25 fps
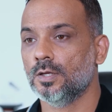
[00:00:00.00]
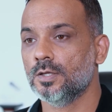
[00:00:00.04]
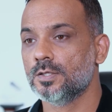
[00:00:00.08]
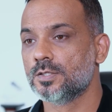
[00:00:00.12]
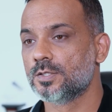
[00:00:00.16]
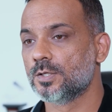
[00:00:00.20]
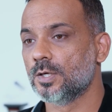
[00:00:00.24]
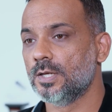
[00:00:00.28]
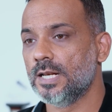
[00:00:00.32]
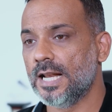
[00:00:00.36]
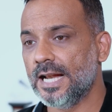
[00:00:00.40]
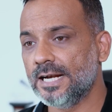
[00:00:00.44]

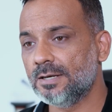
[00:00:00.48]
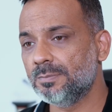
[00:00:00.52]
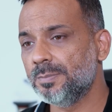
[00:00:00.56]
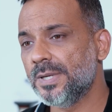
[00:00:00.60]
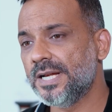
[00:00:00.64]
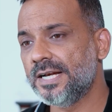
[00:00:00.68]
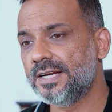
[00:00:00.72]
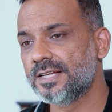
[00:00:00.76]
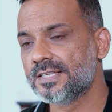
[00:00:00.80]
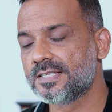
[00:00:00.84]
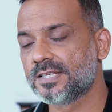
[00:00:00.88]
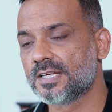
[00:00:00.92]
So let
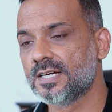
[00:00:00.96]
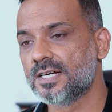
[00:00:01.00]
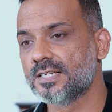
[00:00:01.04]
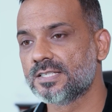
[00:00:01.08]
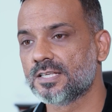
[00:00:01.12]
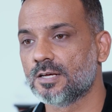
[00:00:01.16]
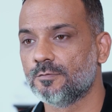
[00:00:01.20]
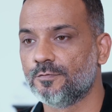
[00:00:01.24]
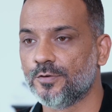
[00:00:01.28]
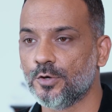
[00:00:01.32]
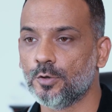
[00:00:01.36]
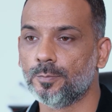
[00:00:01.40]
me
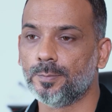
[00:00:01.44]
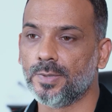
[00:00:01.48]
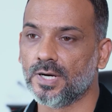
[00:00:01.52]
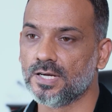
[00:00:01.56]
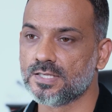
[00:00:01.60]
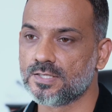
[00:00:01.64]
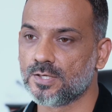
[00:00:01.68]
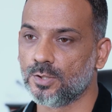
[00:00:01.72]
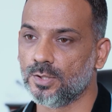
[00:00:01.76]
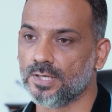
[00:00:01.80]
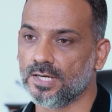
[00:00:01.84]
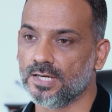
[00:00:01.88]
discuss a few
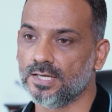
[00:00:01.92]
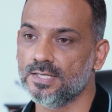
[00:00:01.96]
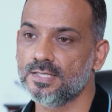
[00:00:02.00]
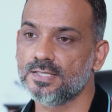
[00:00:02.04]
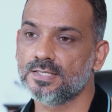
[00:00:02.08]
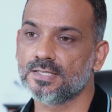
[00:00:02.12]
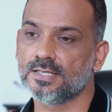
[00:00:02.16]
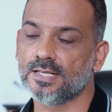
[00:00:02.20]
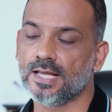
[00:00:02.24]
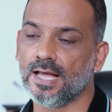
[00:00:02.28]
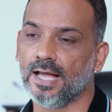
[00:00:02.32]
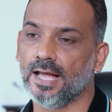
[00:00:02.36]

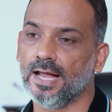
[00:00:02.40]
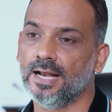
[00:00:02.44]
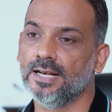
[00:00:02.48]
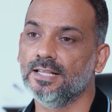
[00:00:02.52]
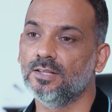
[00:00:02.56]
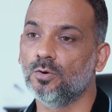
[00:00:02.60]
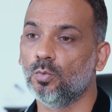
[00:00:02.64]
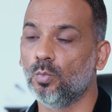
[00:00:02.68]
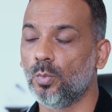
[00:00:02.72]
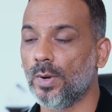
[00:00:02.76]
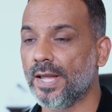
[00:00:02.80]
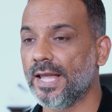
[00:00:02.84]
personas
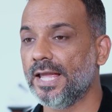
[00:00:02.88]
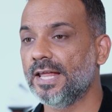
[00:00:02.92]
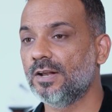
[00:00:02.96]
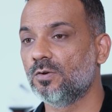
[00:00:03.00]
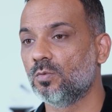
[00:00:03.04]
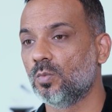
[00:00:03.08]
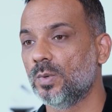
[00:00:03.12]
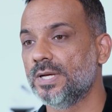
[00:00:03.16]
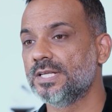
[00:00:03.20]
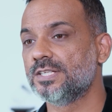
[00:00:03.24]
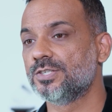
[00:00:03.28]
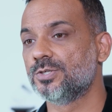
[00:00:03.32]
and the way
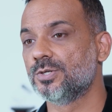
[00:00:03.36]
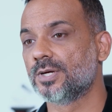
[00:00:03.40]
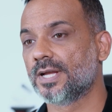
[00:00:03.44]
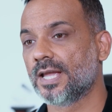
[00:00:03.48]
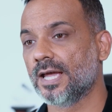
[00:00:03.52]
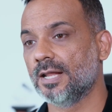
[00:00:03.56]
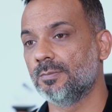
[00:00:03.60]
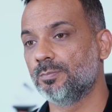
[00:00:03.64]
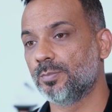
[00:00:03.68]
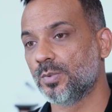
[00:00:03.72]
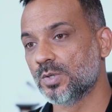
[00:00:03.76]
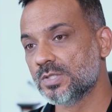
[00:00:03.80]
in which you
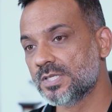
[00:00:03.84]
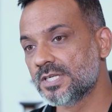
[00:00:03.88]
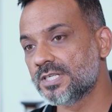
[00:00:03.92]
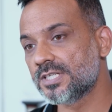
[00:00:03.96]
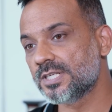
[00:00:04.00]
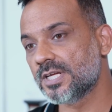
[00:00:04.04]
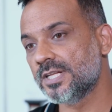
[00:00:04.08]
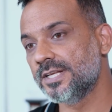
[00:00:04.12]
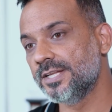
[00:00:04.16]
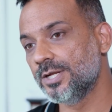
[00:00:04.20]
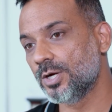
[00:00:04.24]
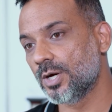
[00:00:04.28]
can
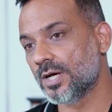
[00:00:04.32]
position